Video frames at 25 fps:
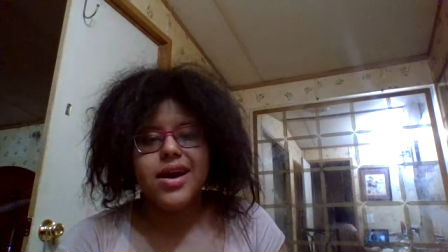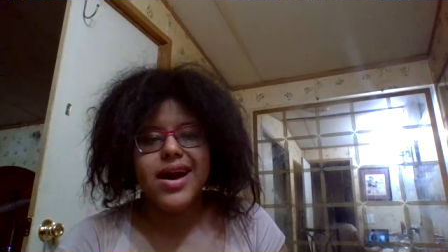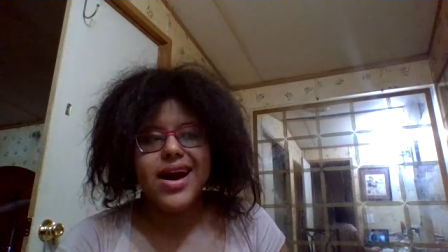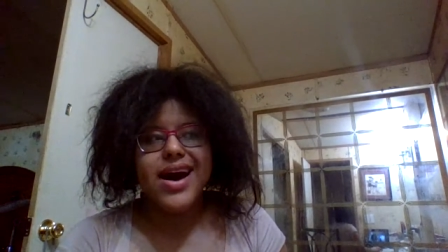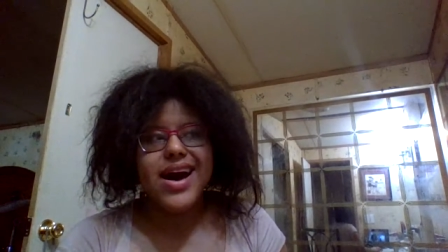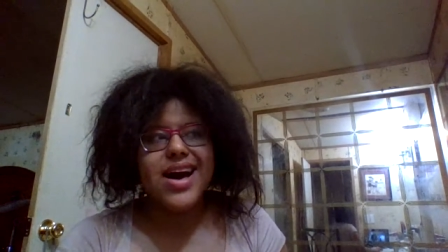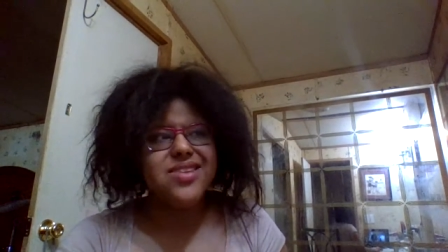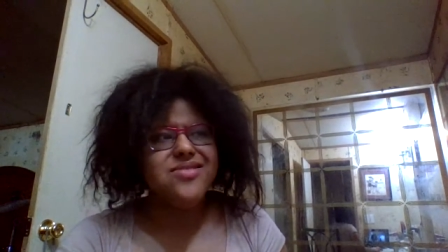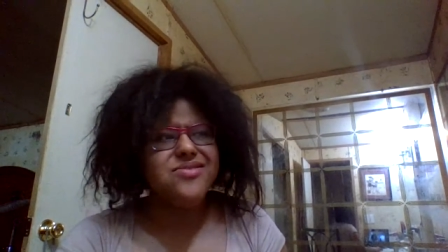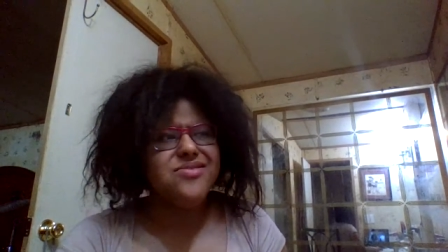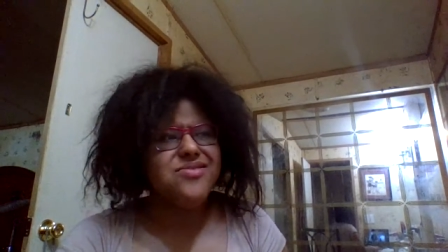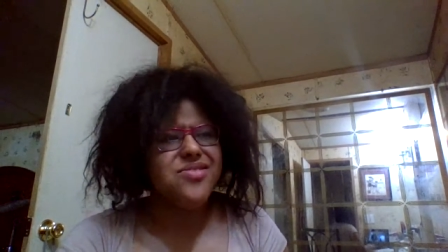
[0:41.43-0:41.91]
I
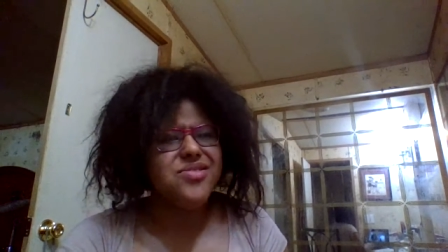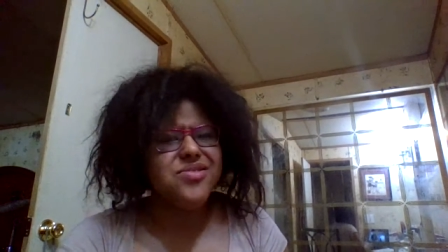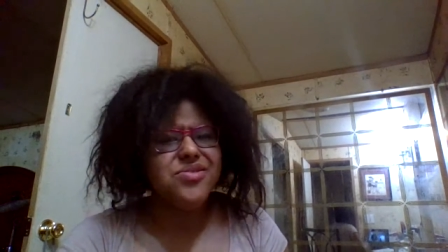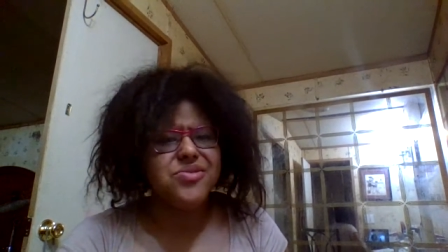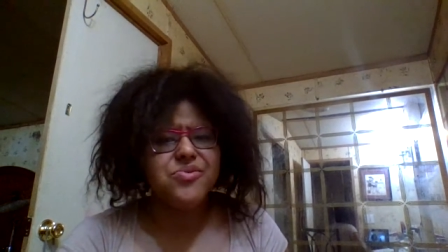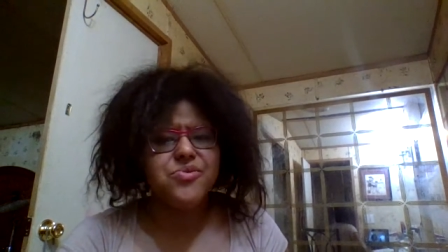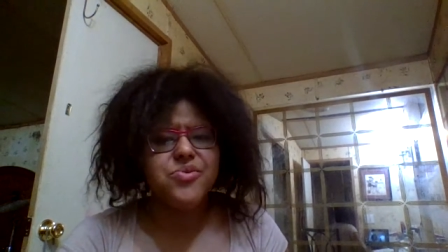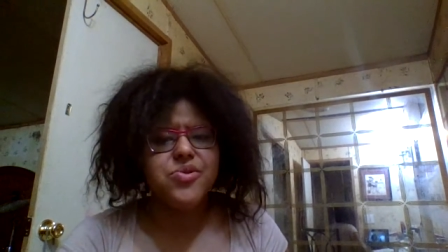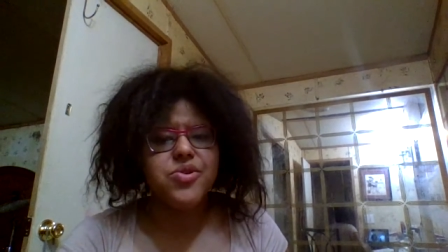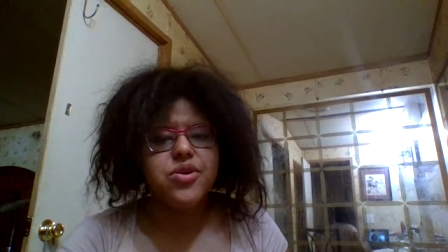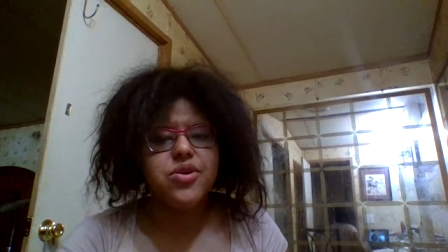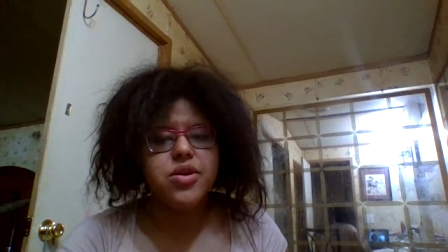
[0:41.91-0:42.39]
don't know the
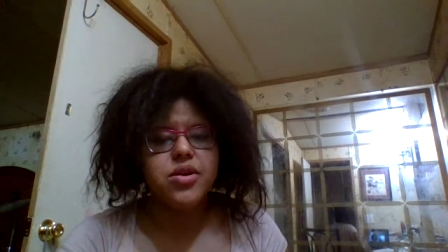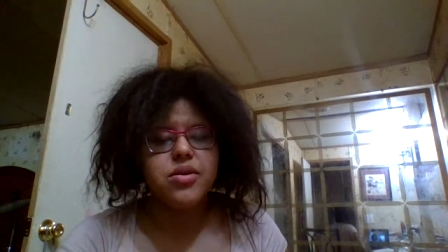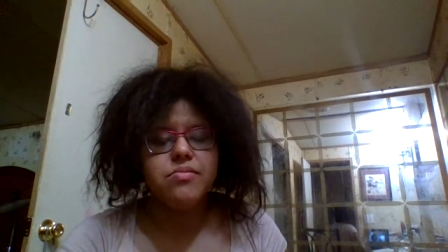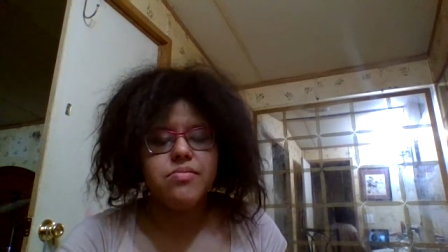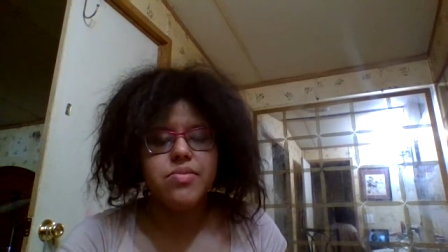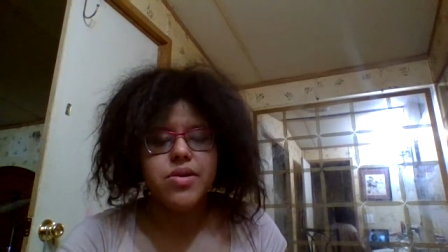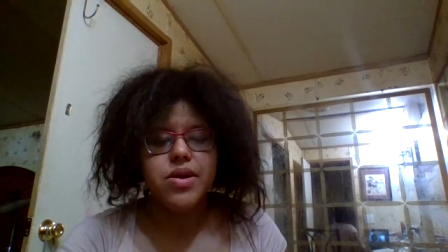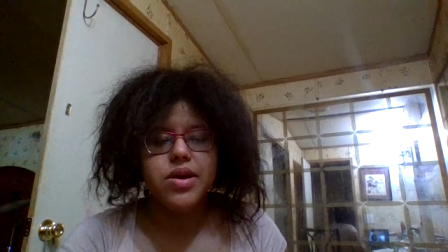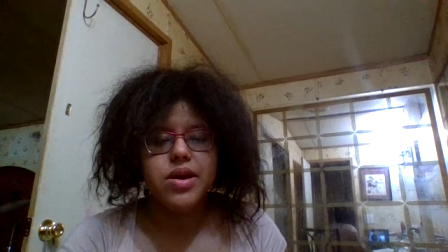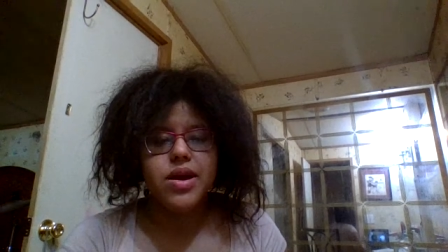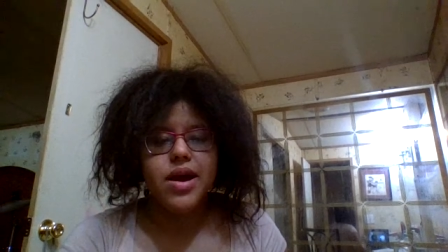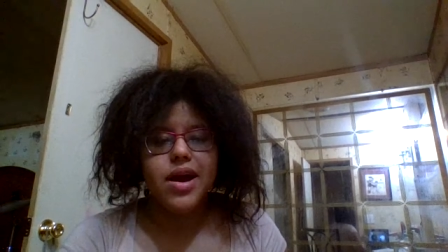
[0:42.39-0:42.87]
word,
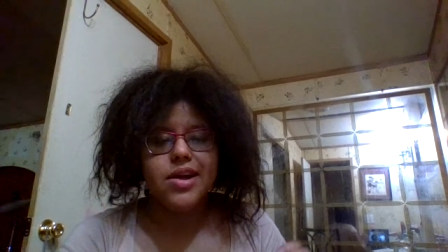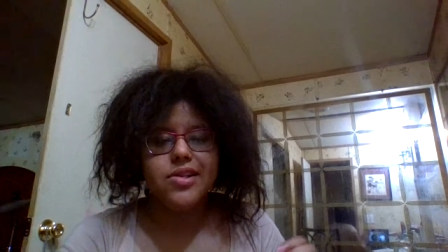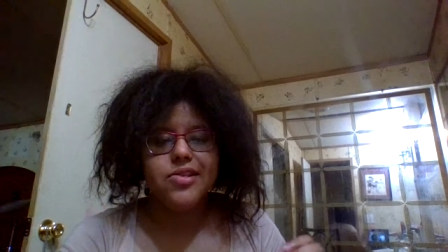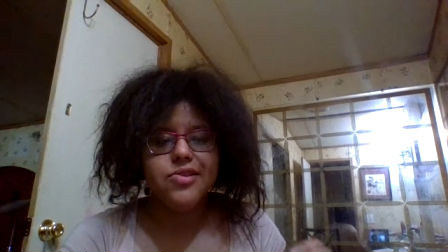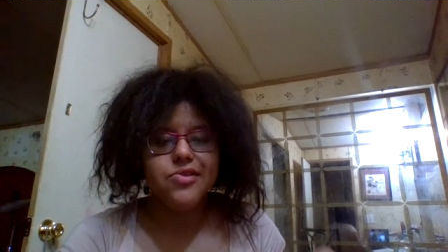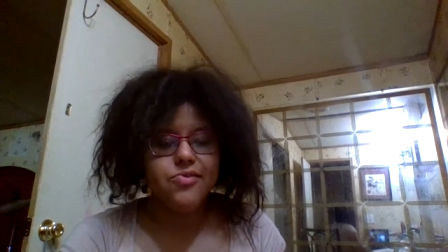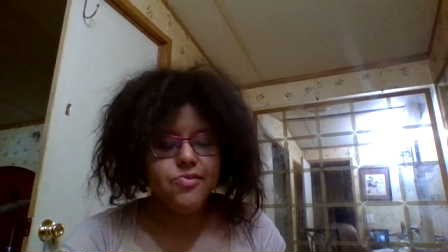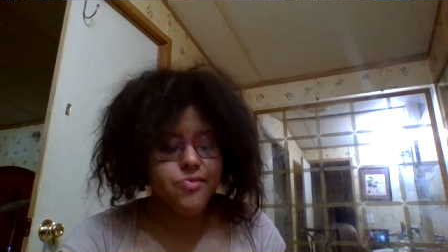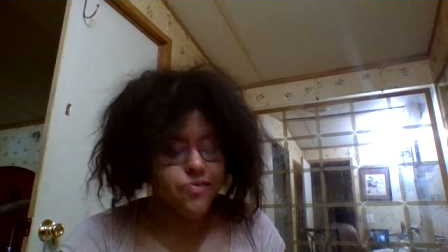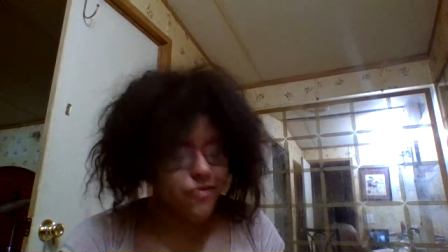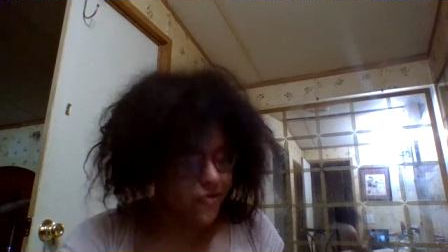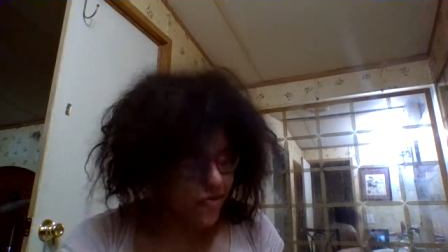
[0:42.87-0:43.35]
but I
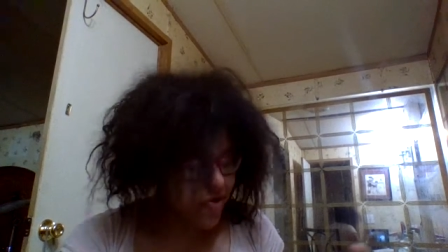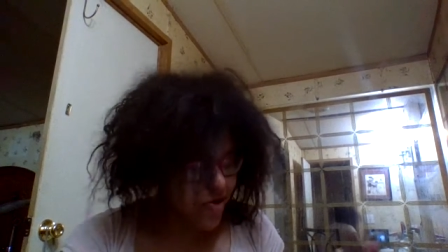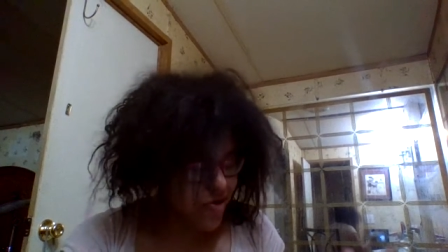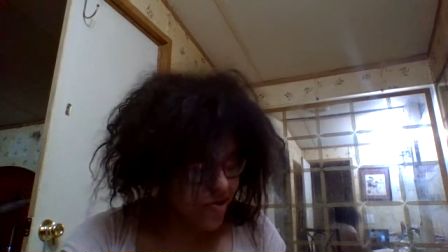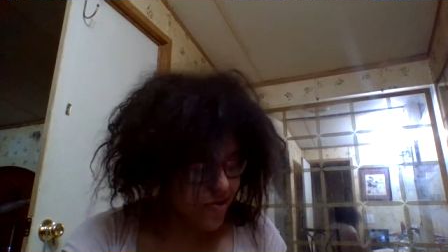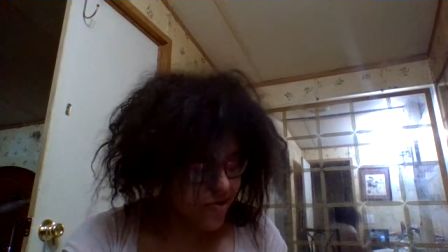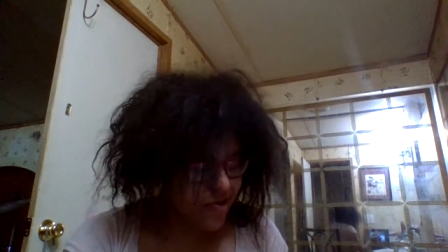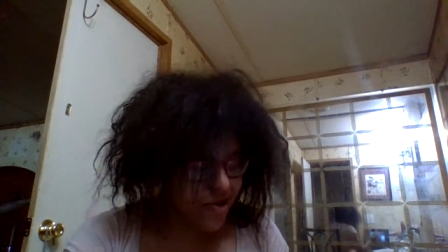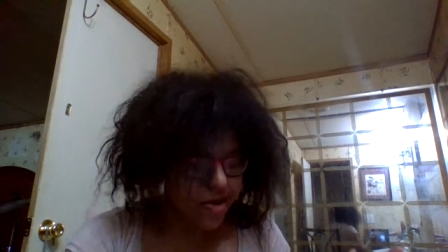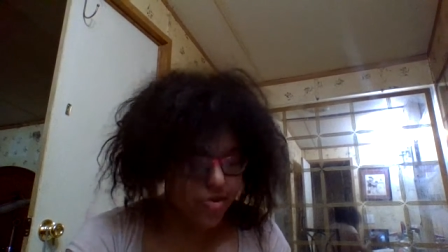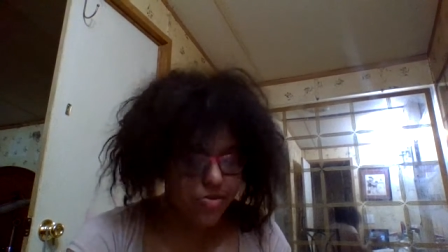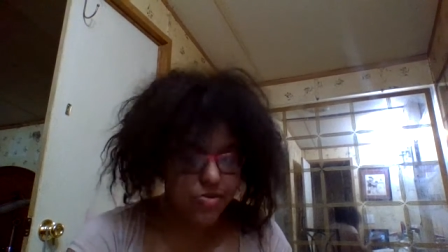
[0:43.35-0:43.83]
just
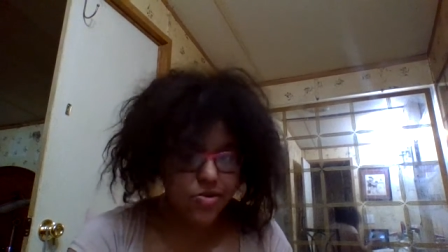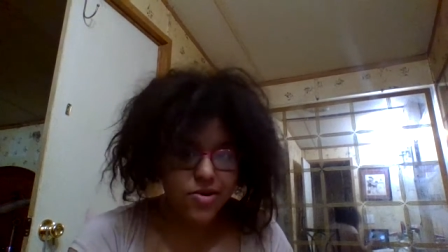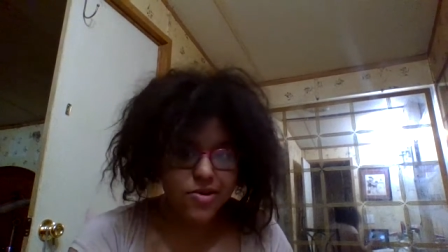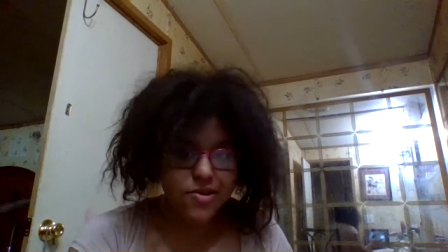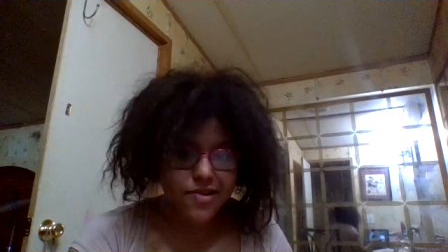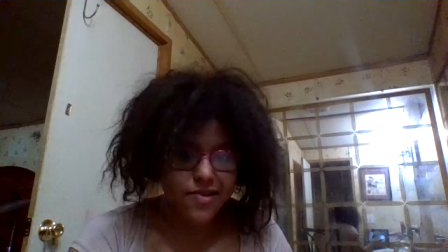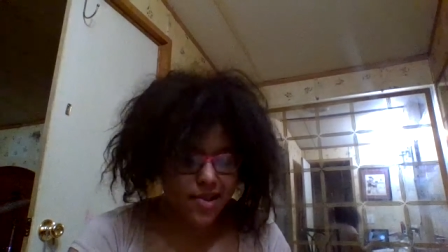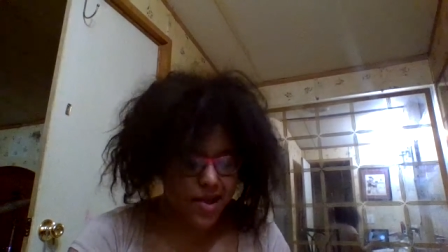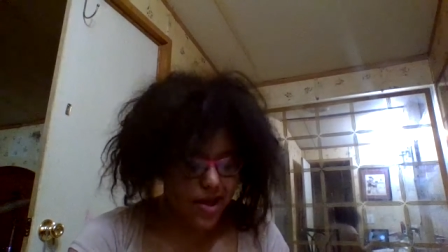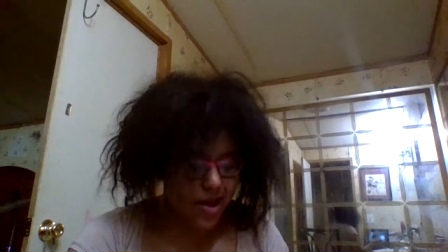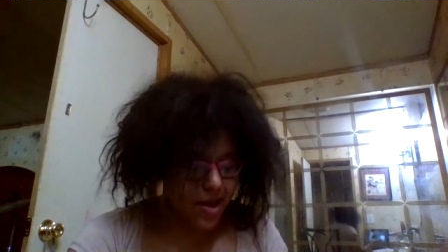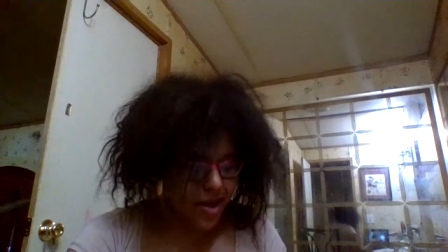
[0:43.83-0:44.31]
first I want
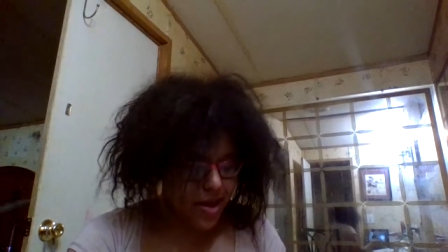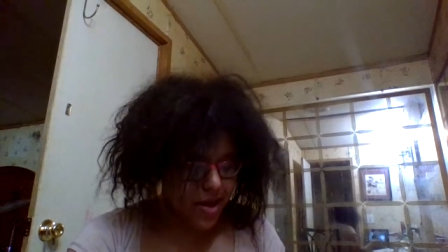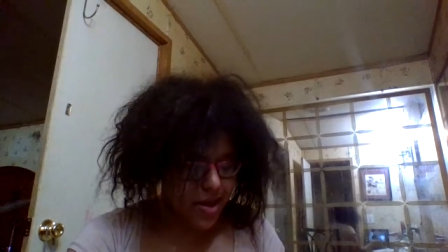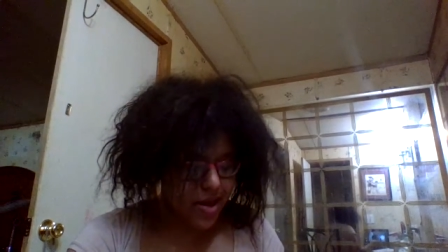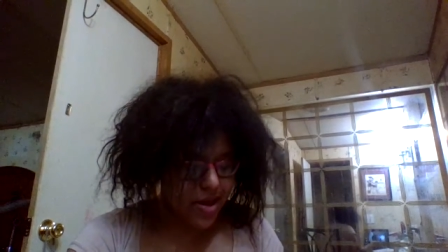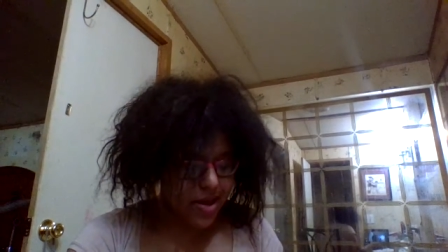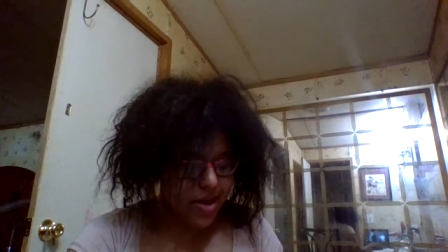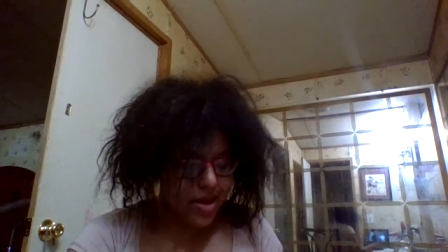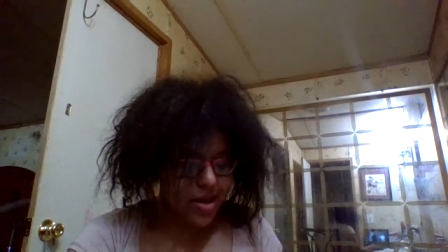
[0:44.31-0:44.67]
to say